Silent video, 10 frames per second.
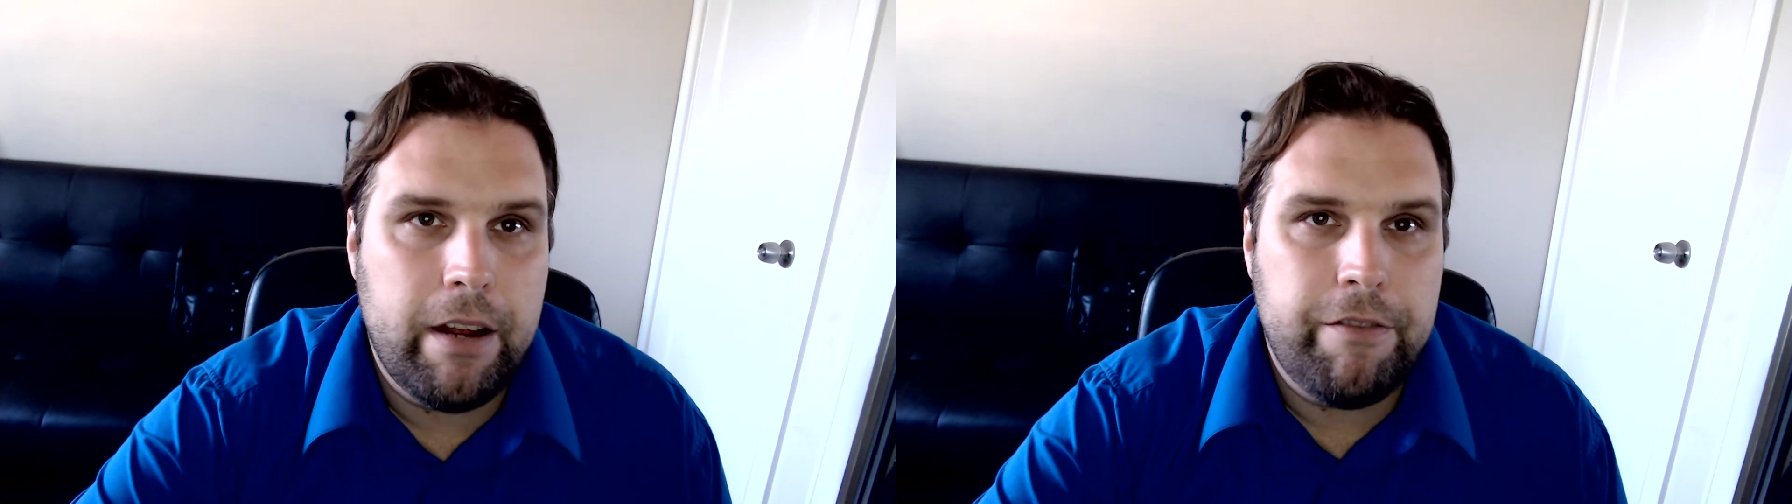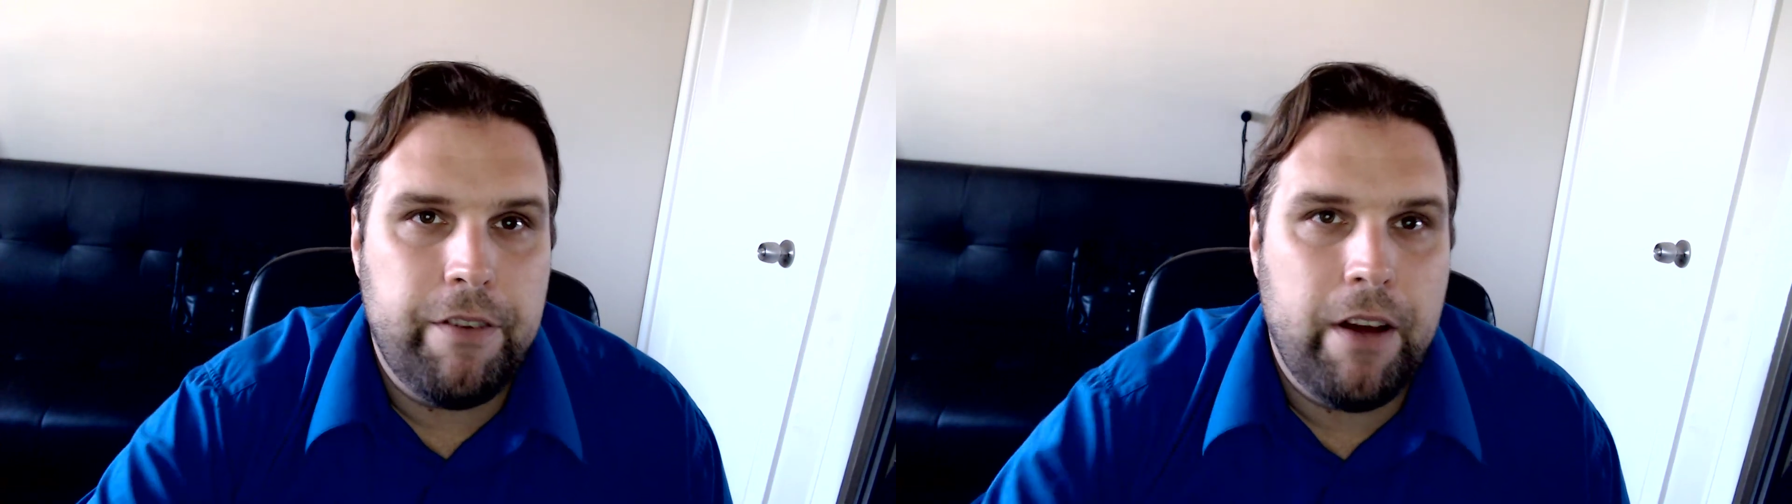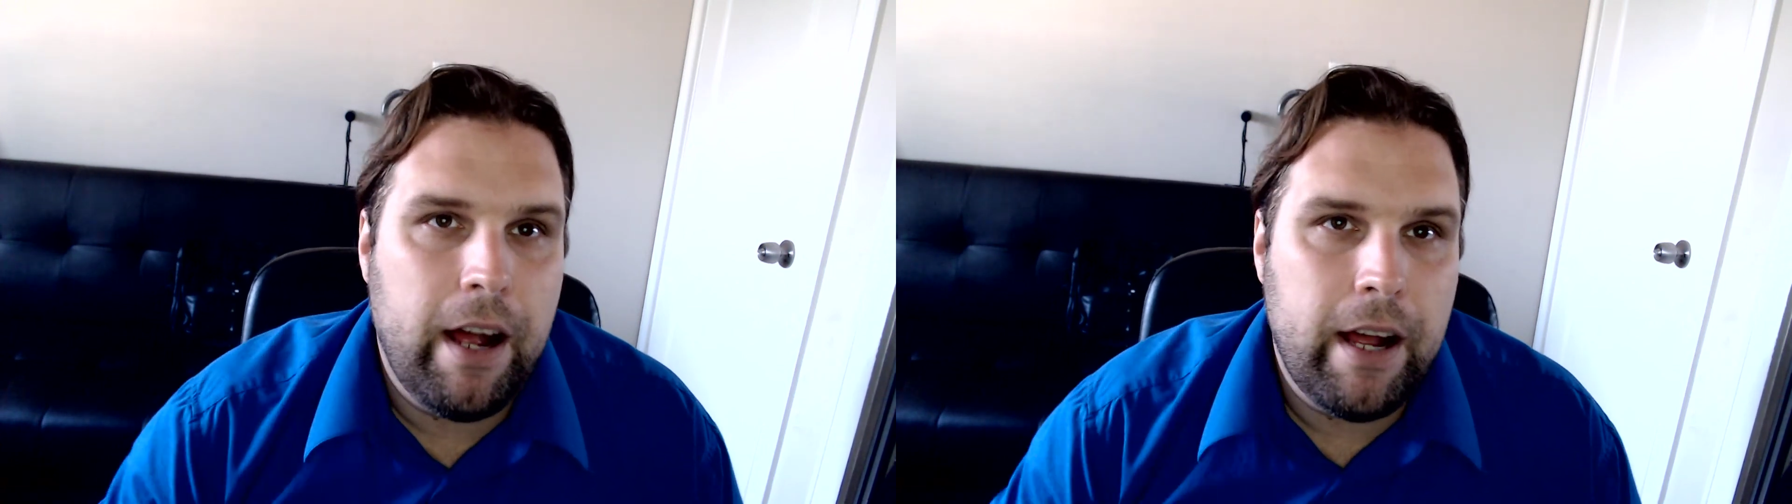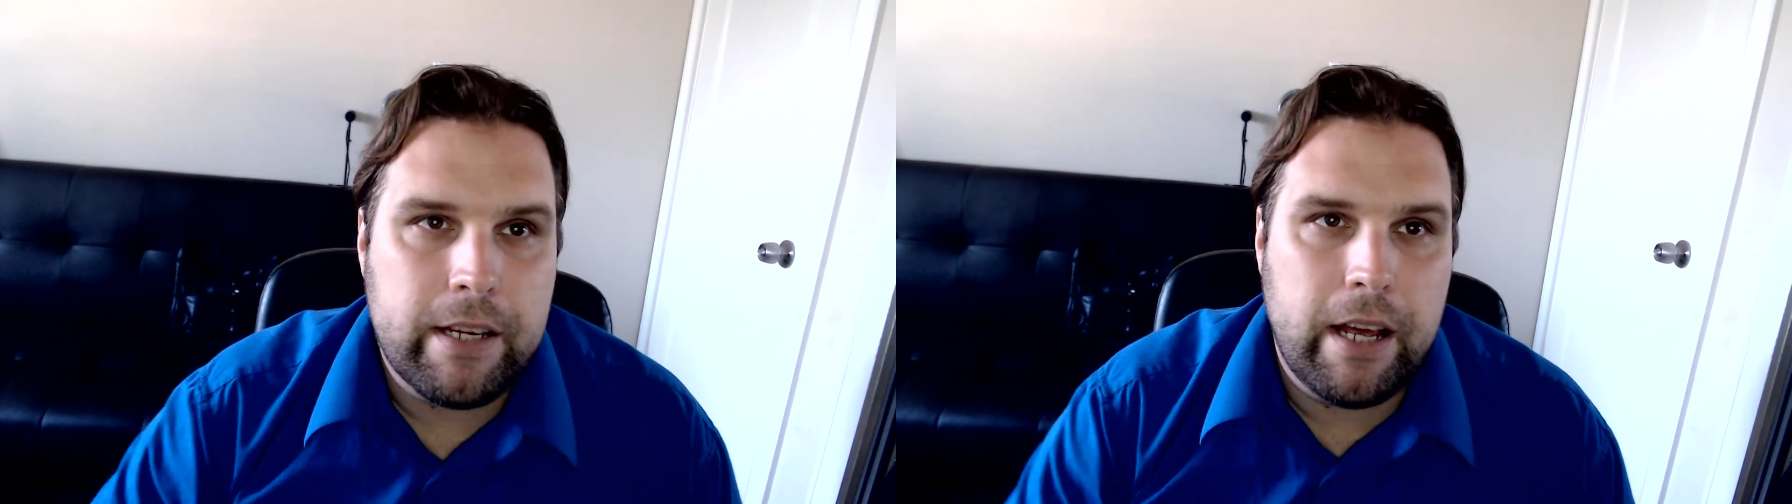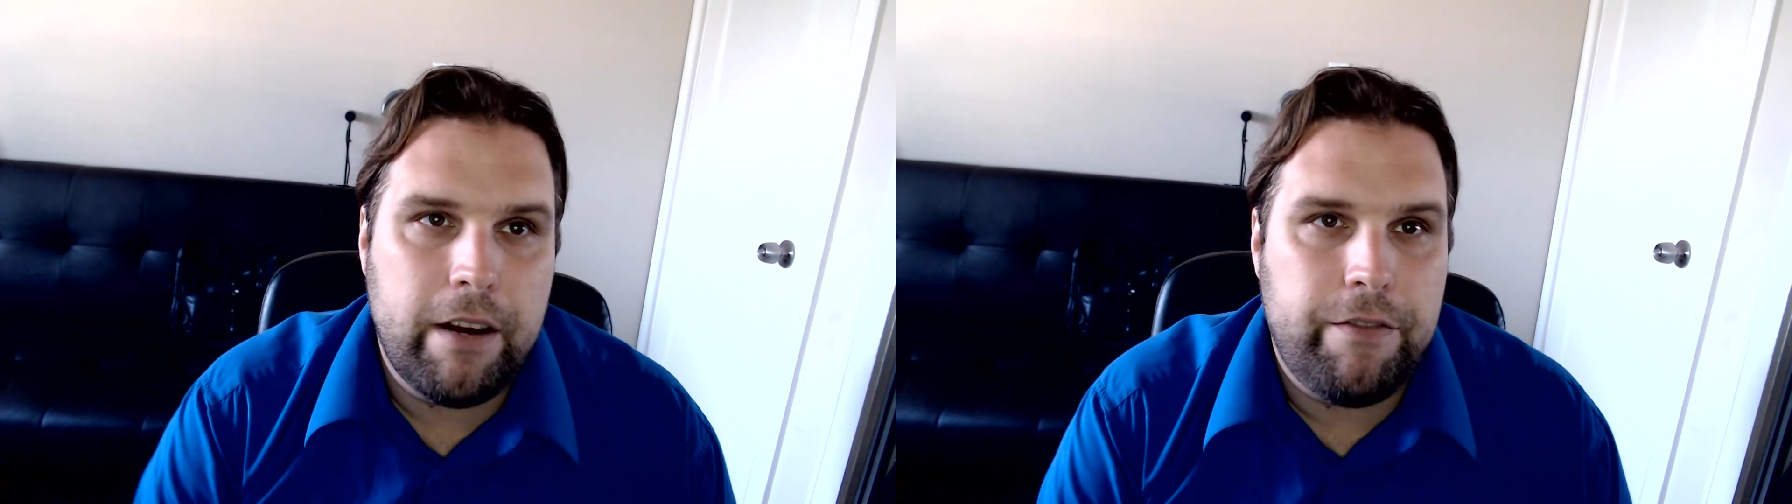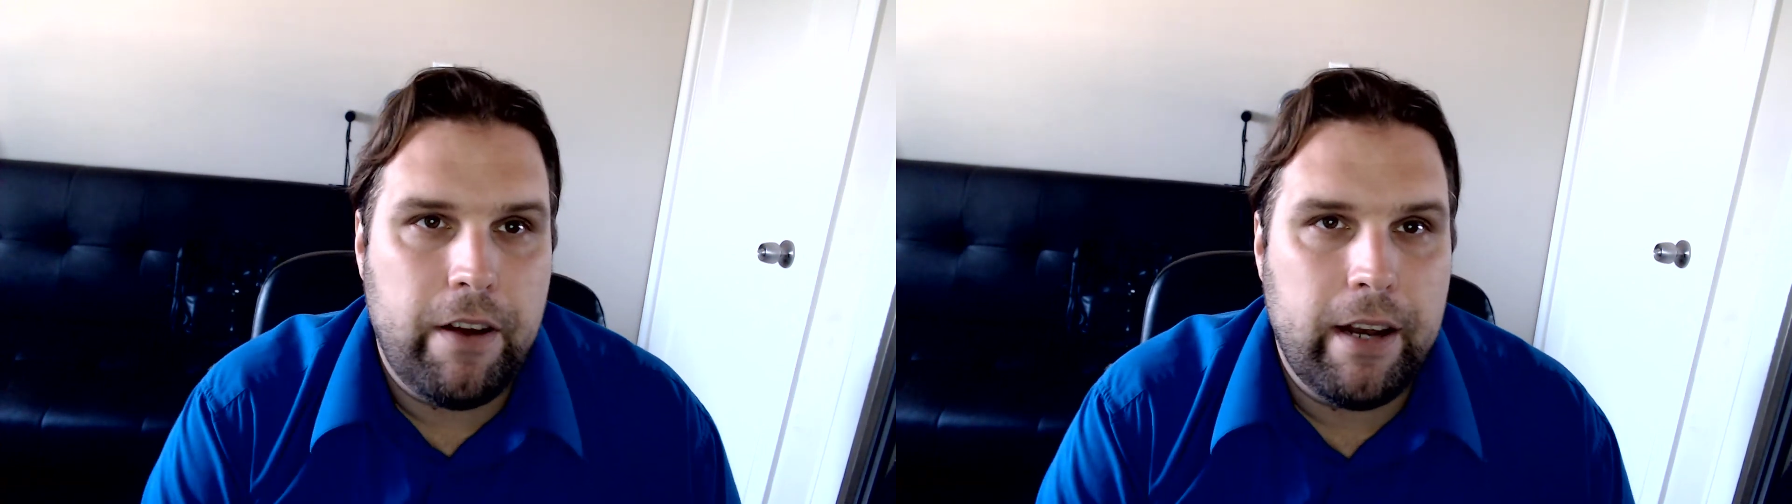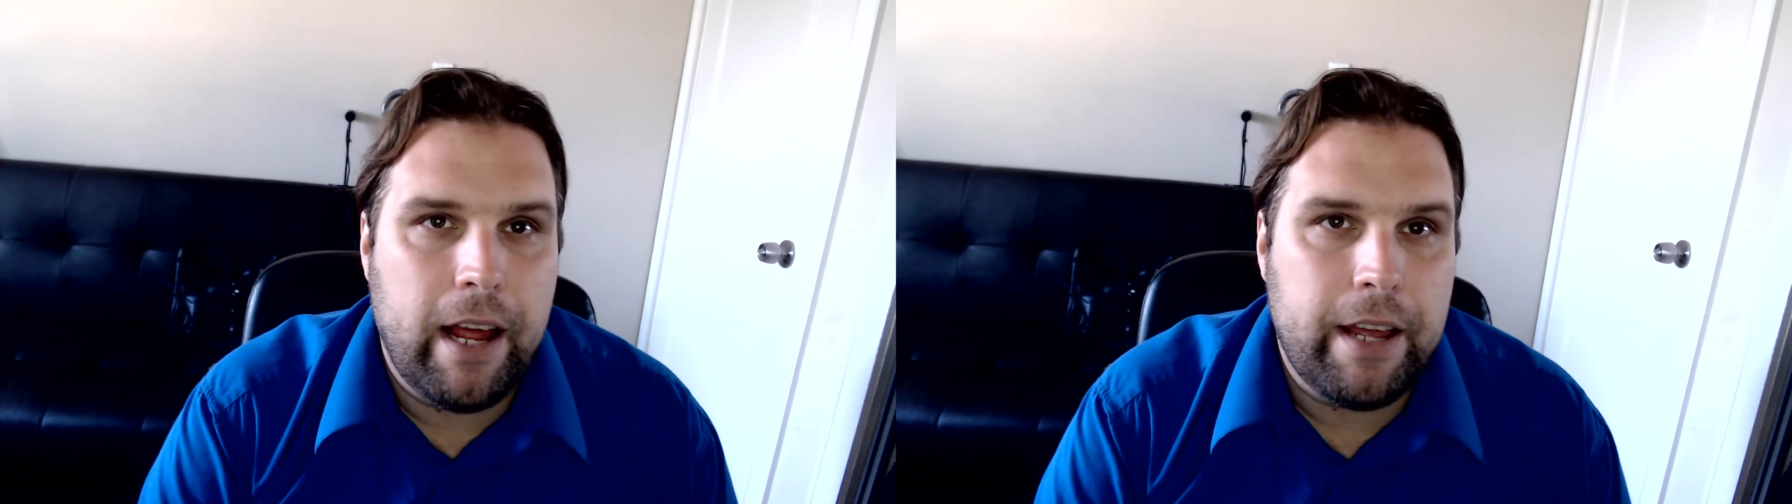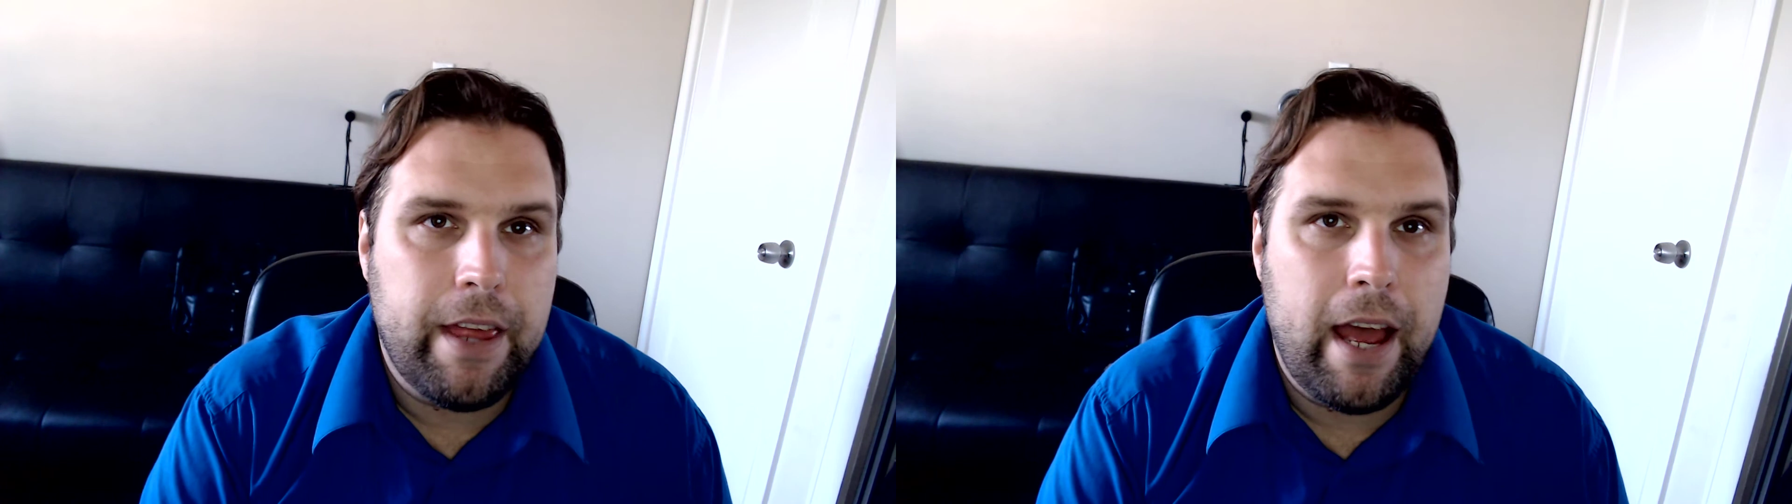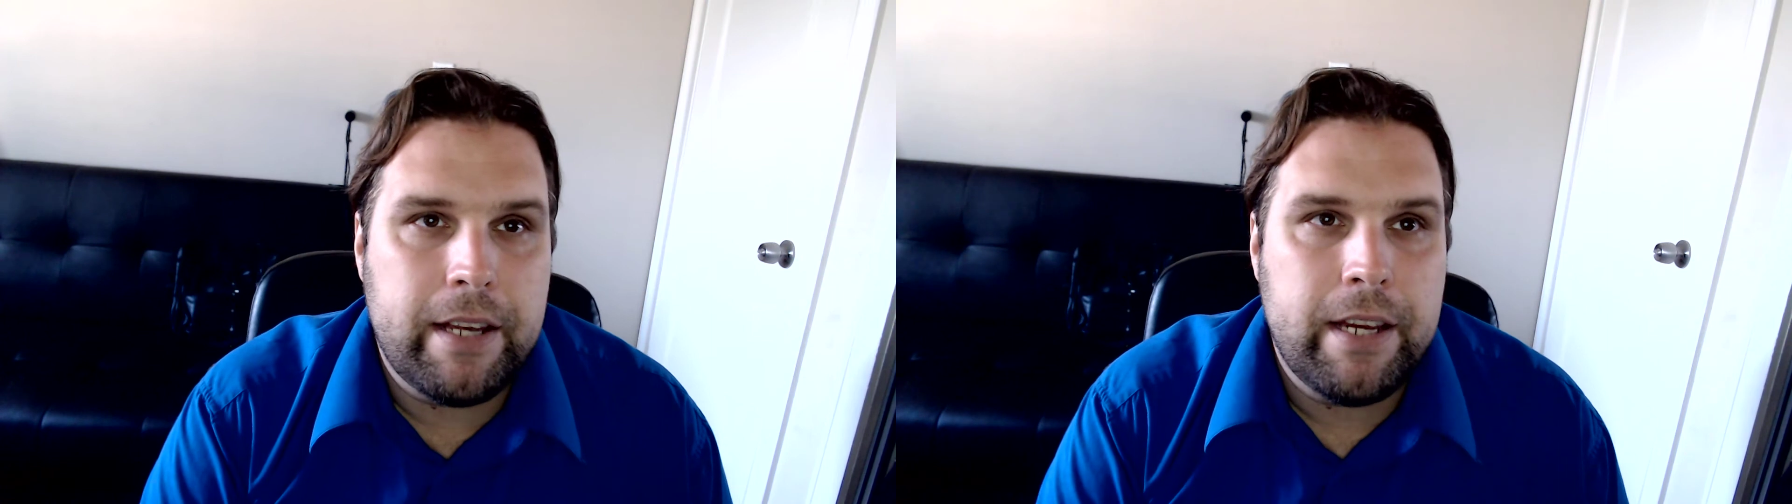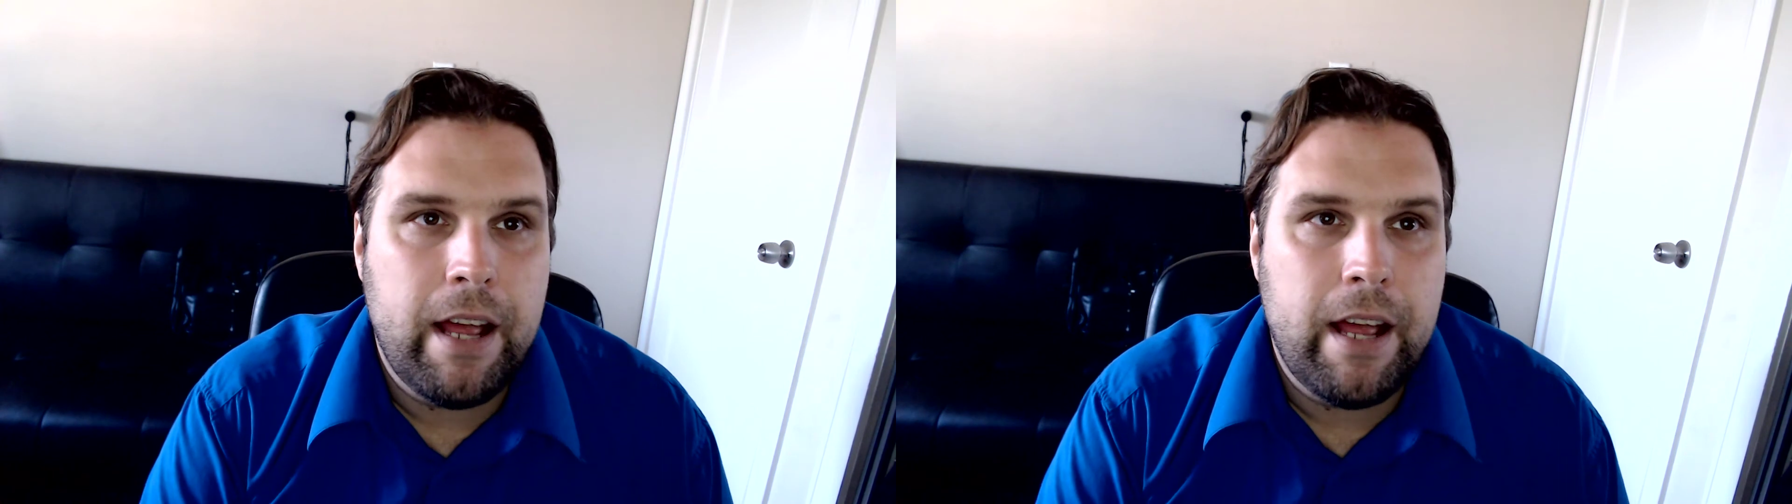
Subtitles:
of fun like that.